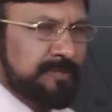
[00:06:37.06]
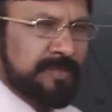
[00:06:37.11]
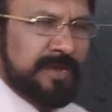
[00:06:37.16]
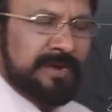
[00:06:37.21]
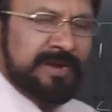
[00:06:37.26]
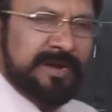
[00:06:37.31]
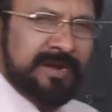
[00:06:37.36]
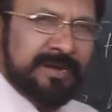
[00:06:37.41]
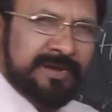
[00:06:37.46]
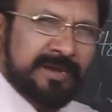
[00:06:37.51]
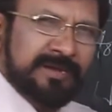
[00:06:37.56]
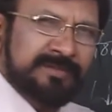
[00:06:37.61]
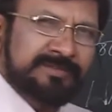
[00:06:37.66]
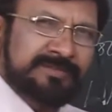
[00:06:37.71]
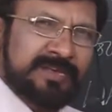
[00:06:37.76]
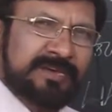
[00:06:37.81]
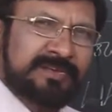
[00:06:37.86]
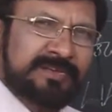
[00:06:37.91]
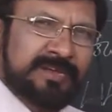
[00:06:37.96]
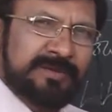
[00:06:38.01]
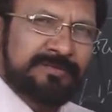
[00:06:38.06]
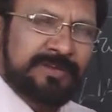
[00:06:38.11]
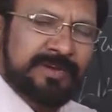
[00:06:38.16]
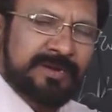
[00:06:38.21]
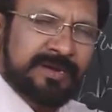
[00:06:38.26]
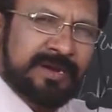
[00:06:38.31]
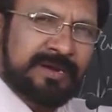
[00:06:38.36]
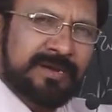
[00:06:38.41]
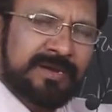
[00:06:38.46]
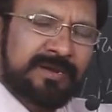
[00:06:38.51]
the data, size of the
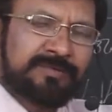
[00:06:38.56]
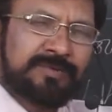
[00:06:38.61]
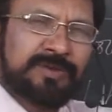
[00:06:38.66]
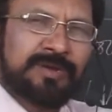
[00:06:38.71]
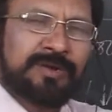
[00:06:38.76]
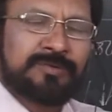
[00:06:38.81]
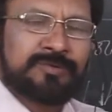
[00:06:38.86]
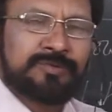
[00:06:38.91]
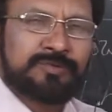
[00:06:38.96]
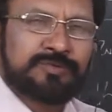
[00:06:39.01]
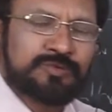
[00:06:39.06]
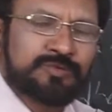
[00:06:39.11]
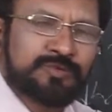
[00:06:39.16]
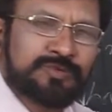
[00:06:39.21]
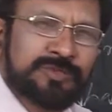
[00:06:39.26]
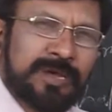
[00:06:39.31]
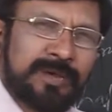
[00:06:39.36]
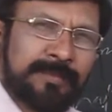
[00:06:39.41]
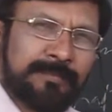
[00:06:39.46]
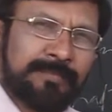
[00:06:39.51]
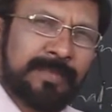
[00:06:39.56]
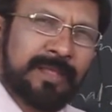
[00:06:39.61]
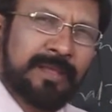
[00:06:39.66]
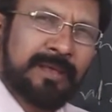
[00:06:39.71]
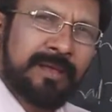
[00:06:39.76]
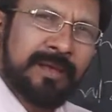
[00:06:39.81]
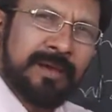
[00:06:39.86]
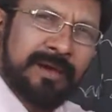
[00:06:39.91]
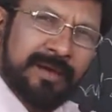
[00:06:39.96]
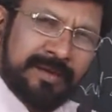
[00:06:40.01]
data, we have to choose the
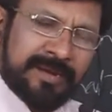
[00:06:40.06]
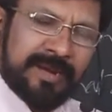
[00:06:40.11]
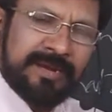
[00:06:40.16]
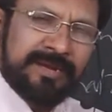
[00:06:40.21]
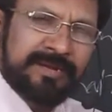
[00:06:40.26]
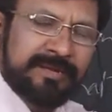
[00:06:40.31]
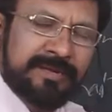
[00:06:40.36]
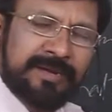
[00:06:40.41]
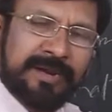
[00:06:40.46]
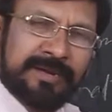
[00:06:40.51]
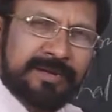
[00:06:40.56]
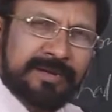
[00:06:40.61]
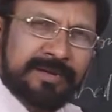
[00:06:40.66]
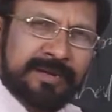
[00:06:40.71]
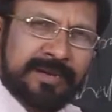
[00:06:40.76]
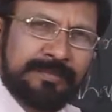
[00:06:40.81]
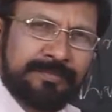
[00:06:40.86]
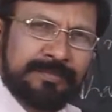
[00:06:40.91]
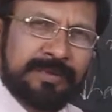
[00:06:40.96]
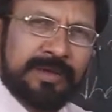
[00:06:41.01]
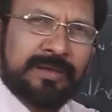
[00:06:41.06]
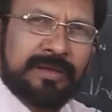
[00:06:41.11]
right data type.